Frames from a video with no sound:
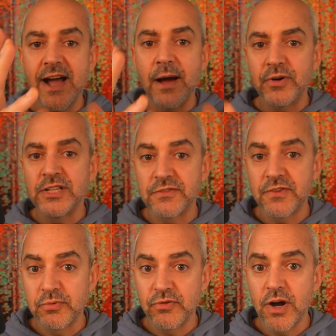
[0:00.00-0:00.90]
comprehensive
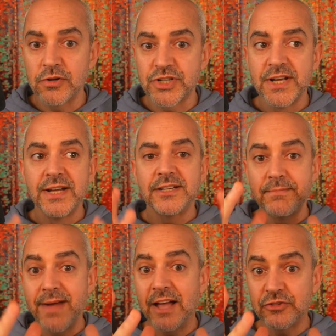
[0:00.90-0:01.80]
approach to
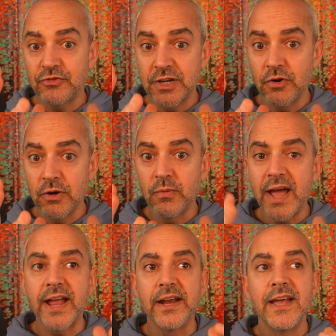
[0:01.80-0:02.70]
mastering your
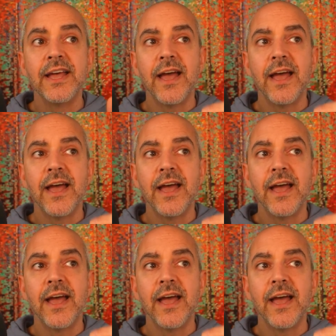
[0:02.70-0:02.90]
weight.